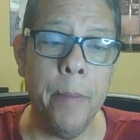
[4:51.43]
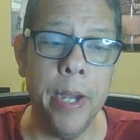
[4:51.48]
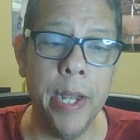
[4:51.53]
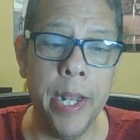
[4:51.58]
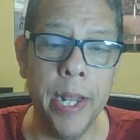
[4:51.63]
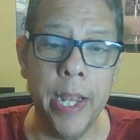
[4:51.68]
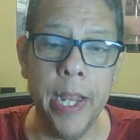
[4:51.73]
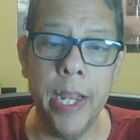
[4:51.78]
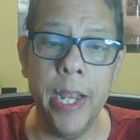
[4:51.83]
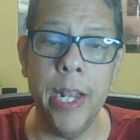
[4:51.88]

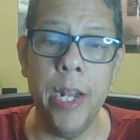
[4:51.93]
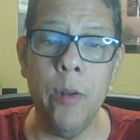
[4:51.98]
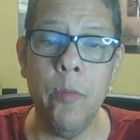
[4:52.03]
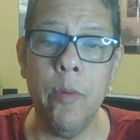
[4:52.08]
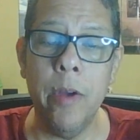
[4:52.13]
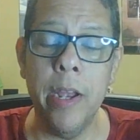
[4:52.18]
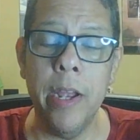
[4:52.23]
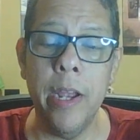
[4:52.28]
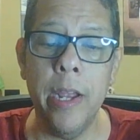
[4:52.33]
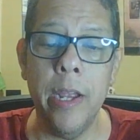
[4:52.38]
But
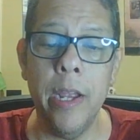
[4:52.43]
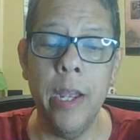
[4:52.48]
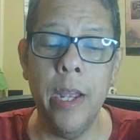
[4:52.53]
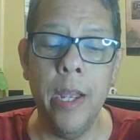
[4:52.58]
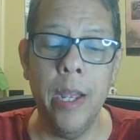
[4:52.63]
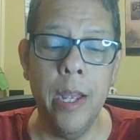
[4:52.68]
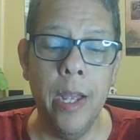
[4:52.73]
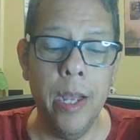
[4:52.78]
anyway,